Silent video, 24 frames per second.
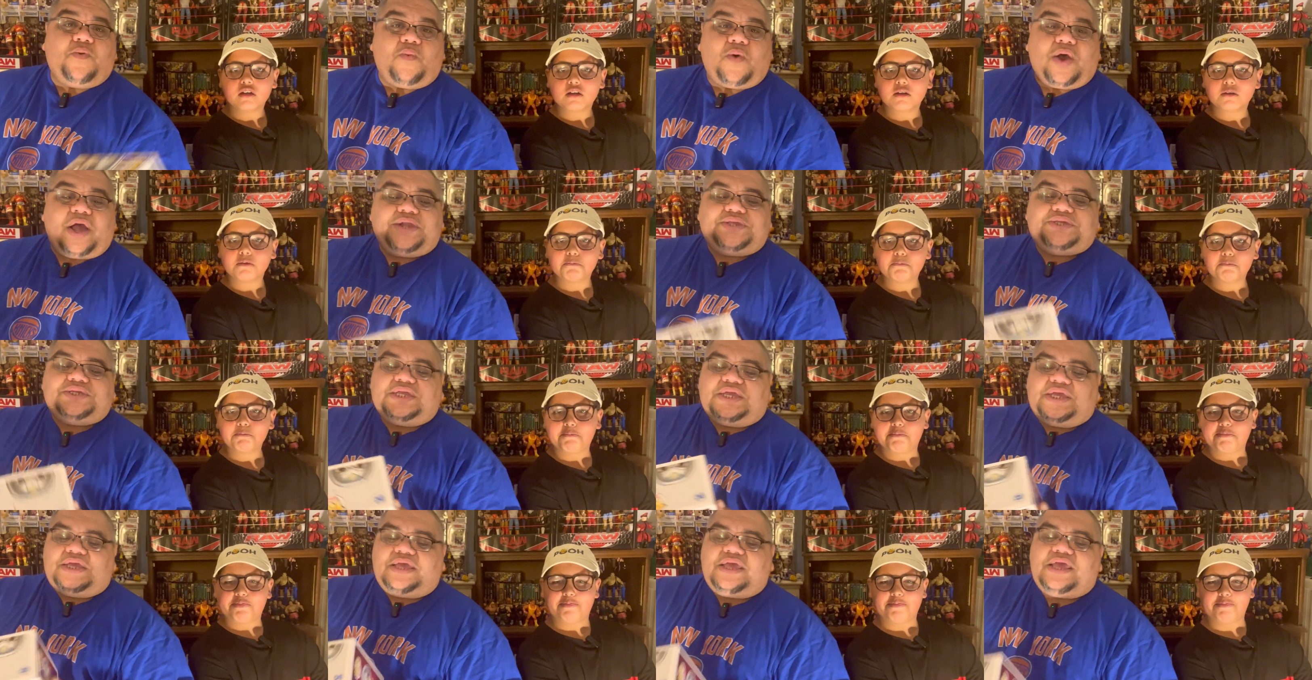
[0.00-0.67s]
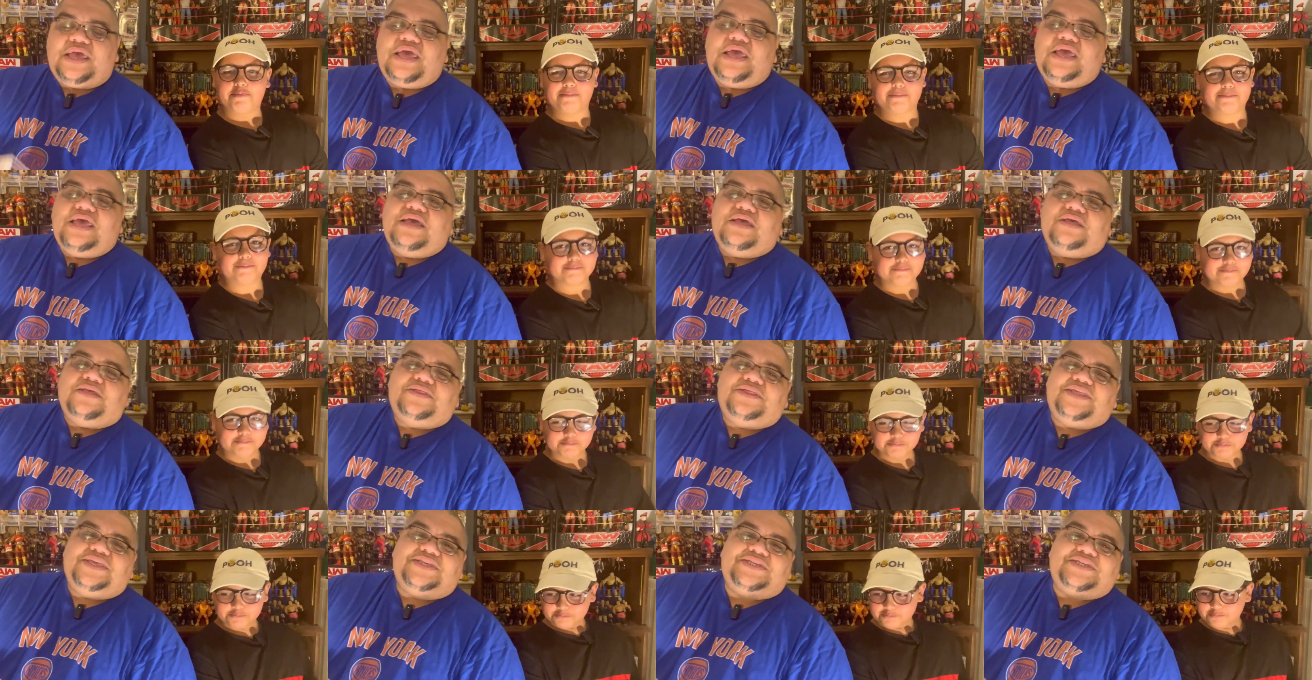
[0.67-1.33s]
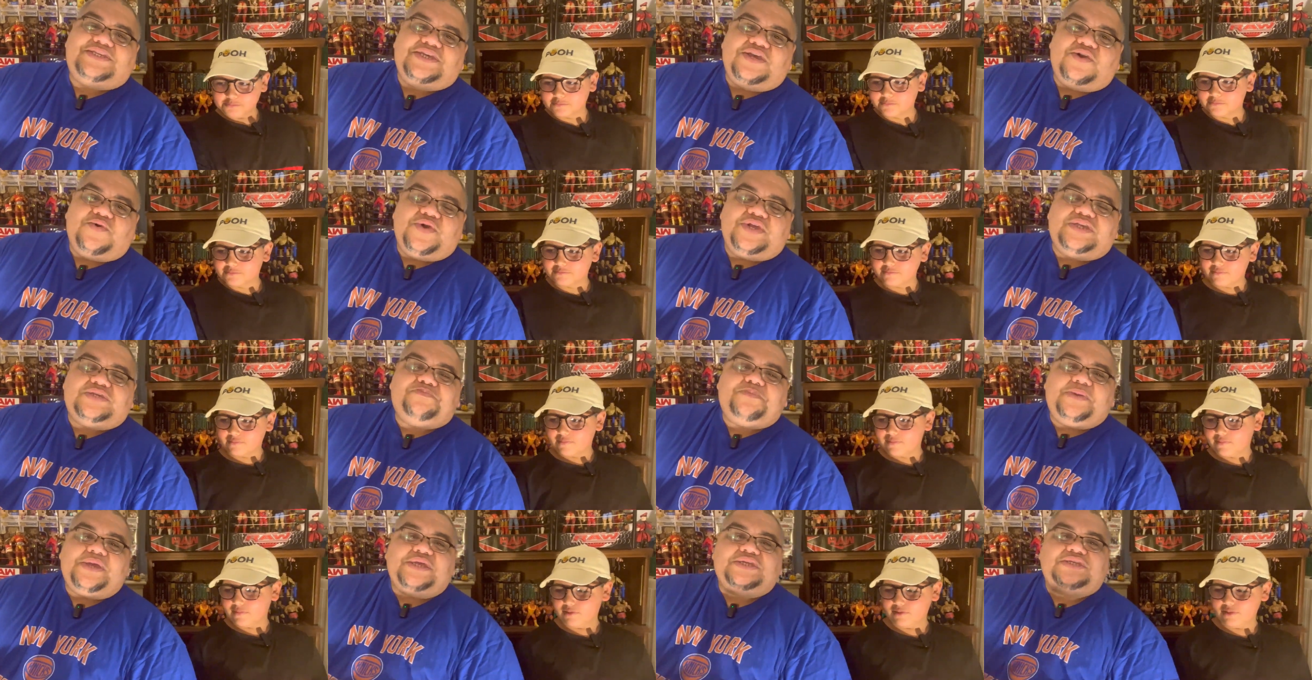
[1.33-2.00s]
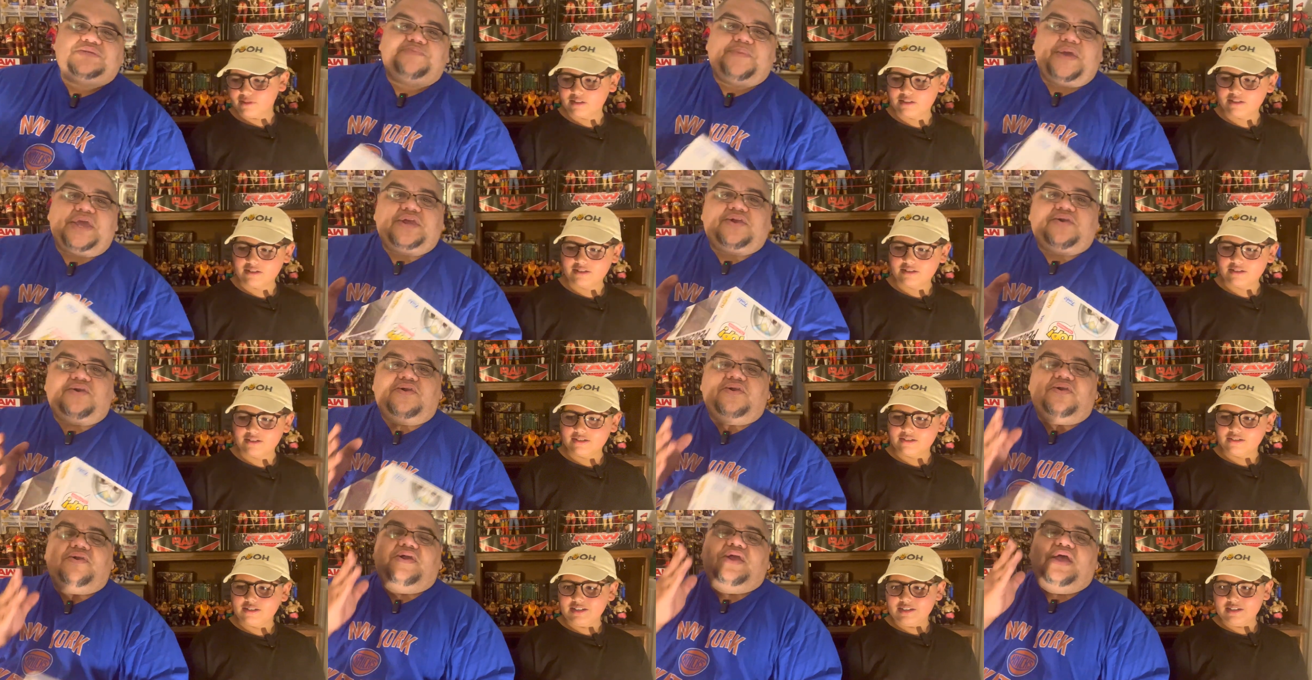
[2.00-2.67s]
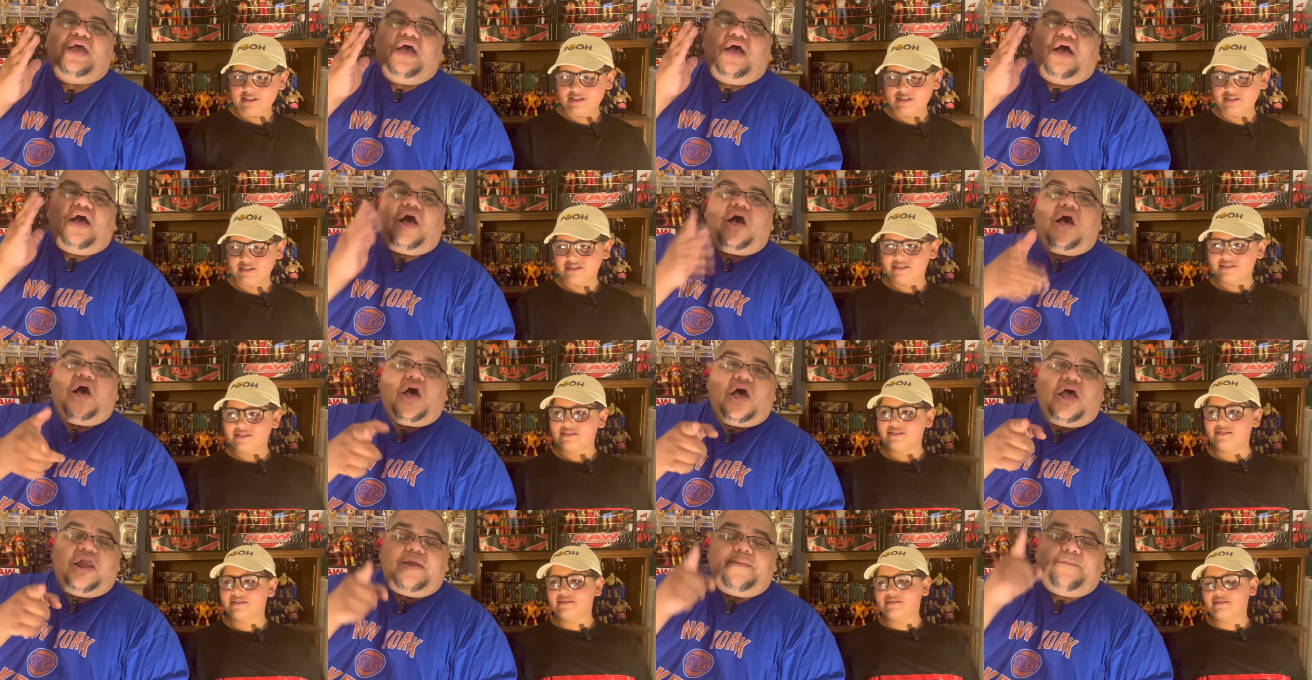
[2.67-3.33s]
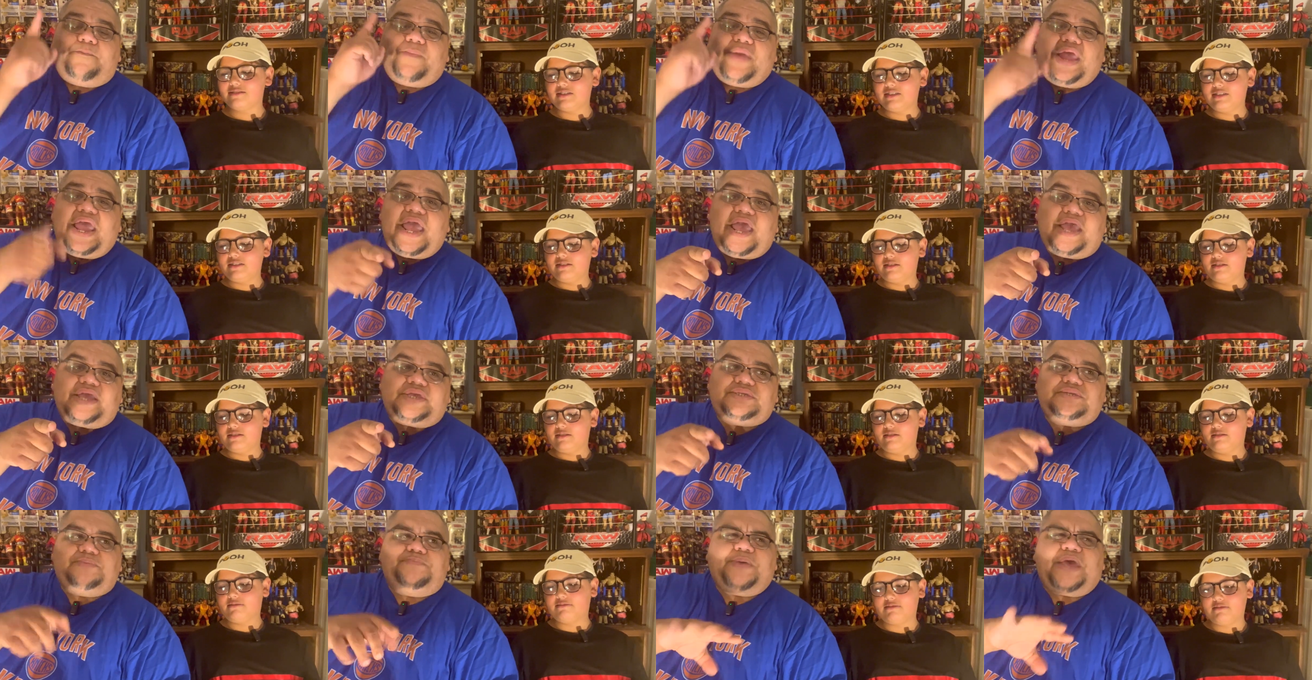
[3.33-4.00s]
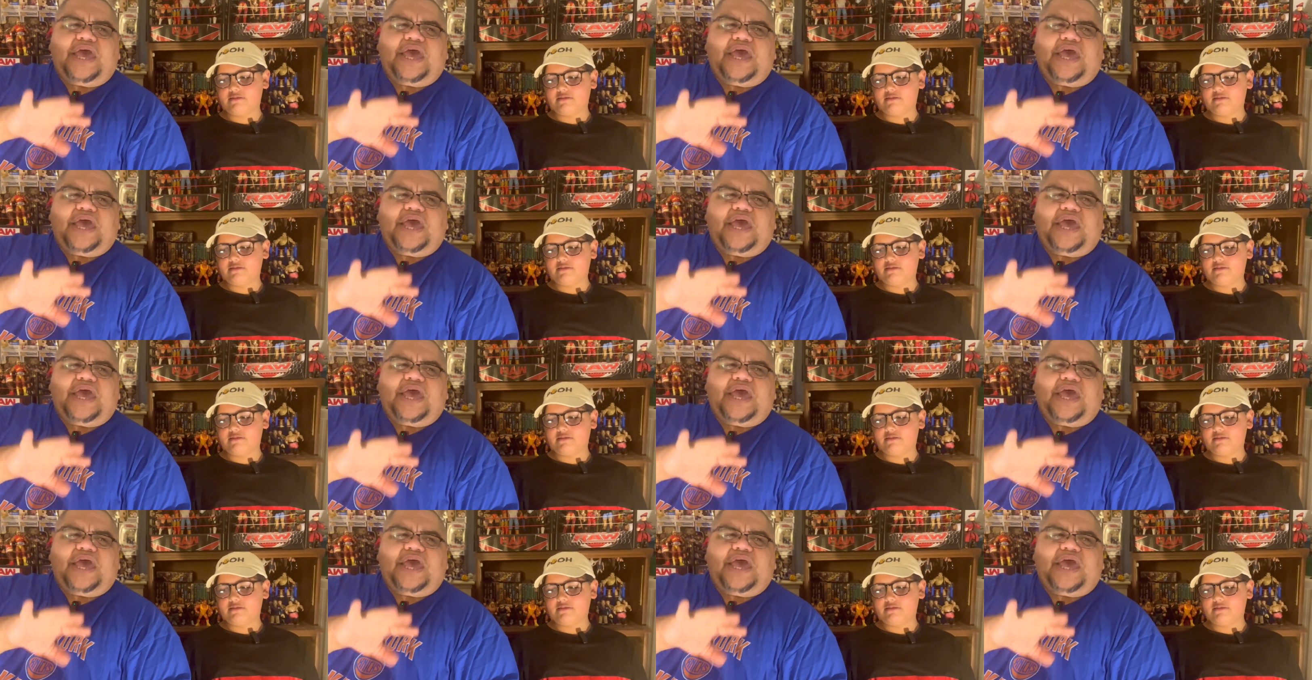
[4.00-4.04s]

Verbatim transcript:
Speaker 1: watching this series Peacemaker on Max,